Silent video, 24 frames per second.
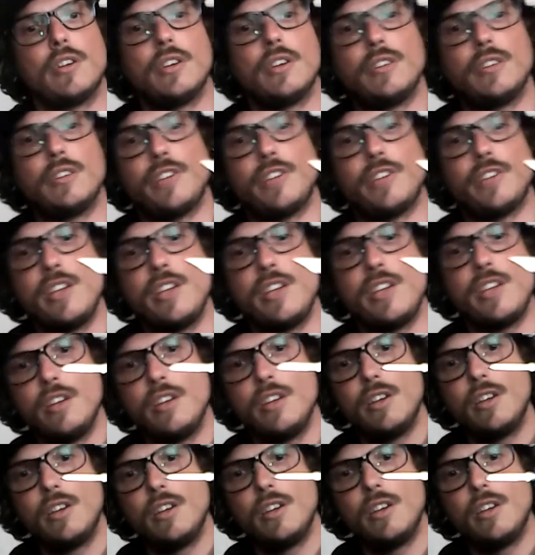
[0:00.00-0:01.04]
See?
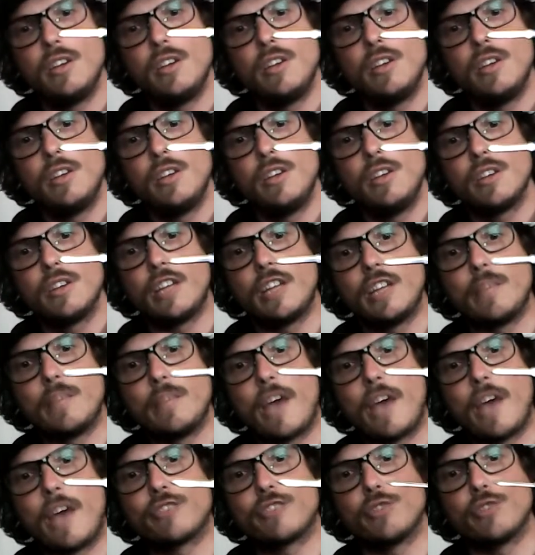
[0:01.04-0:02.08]
Take the
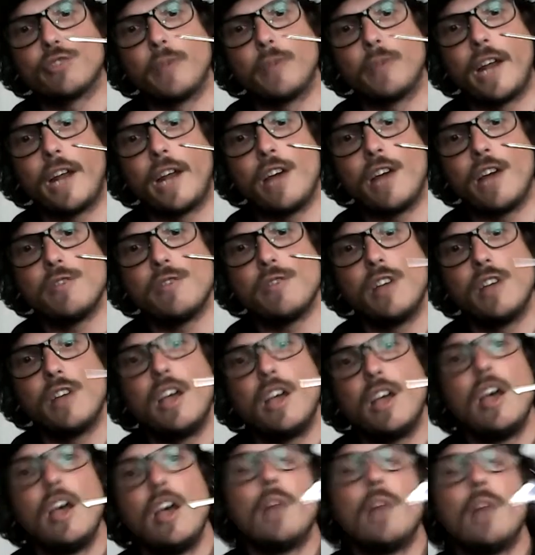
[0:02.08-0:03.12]
Master Sword right out.
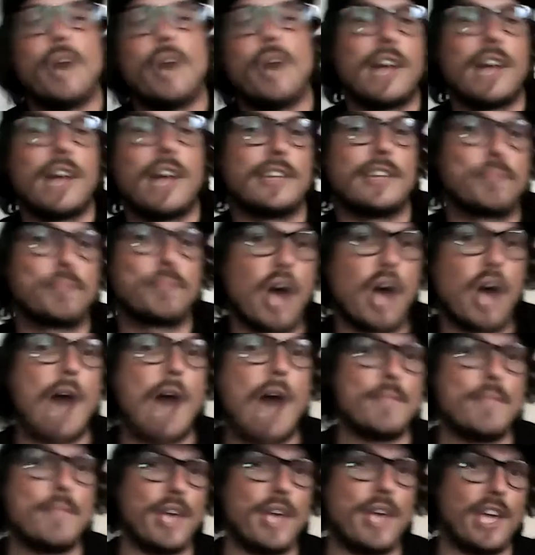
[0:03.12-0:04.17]
But the
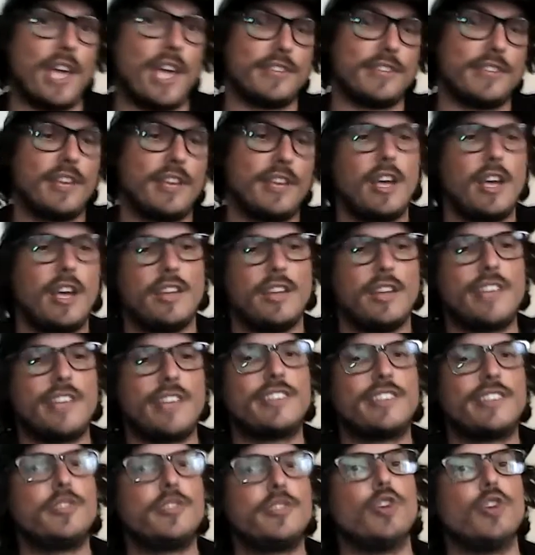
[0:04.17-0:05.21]
problem is this
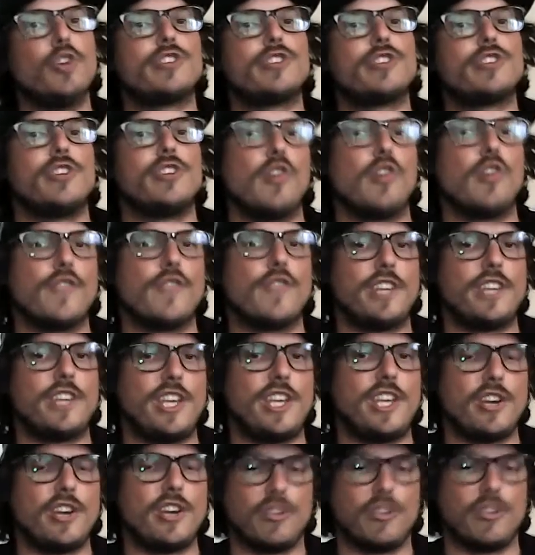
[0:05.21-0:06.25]
is loosened over the
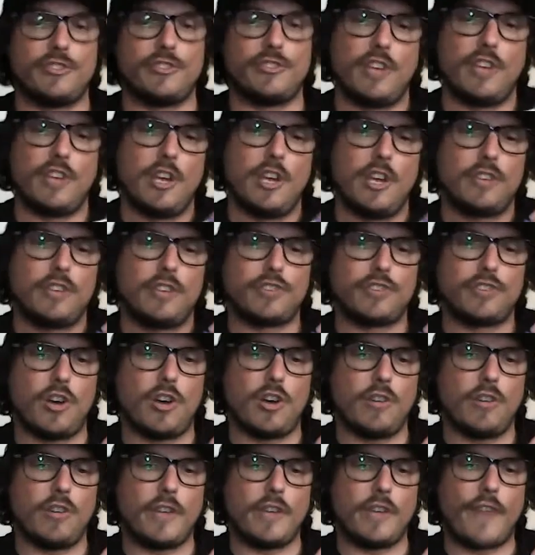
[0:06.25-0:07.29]
years.
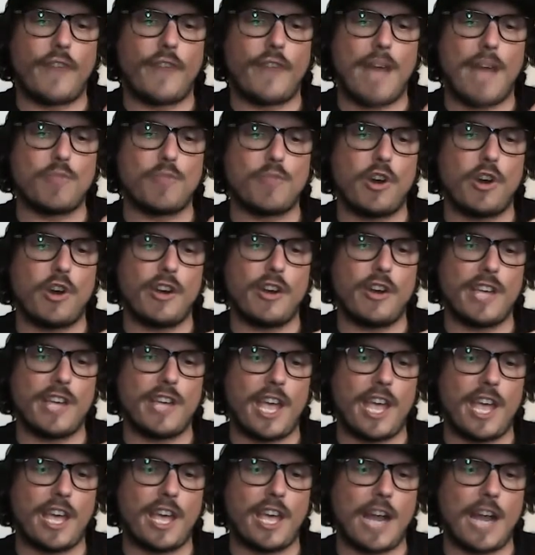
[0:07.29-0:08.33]
So if I'm wearing
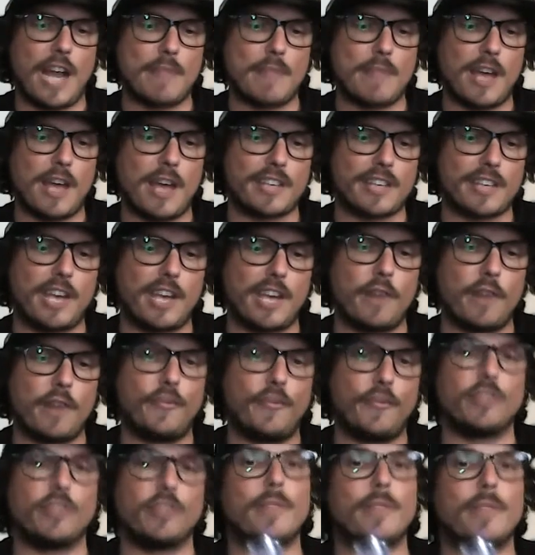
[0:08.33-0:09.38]
it and I'm not
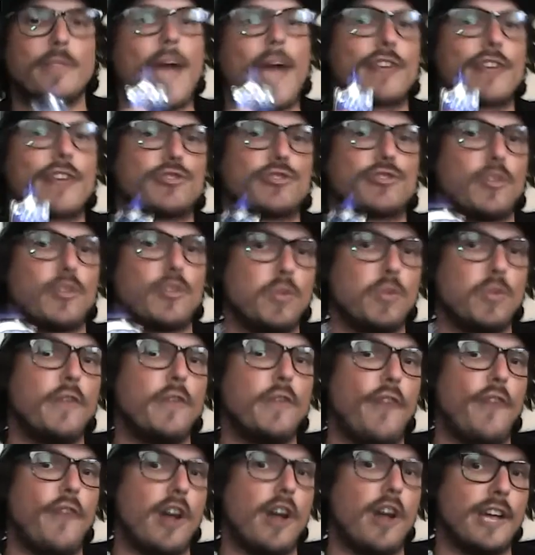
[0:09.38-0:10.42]
careful, the Master Sword will
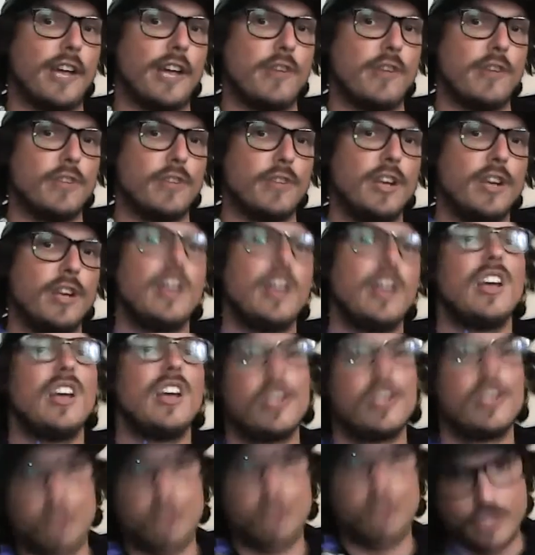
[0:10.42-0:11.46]
fall out.
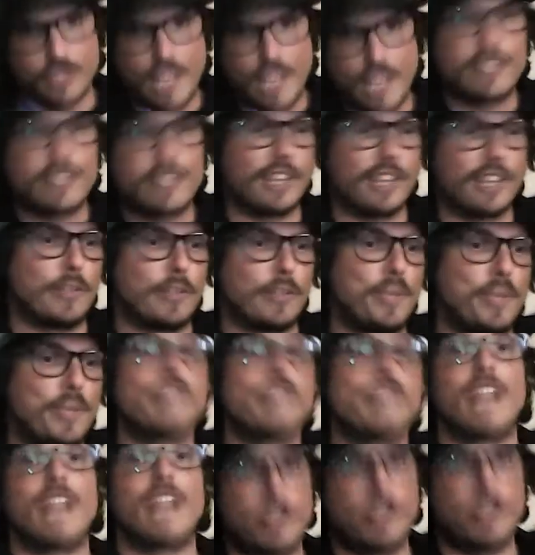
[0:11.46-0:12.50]
So it's a nice collector piece,
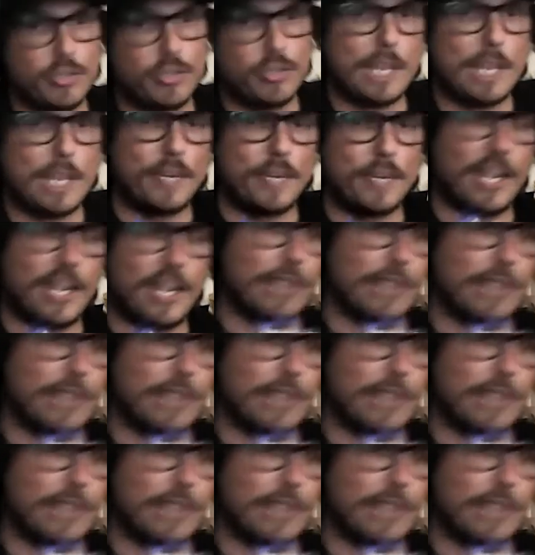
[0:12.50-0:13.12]
and I do keep it in this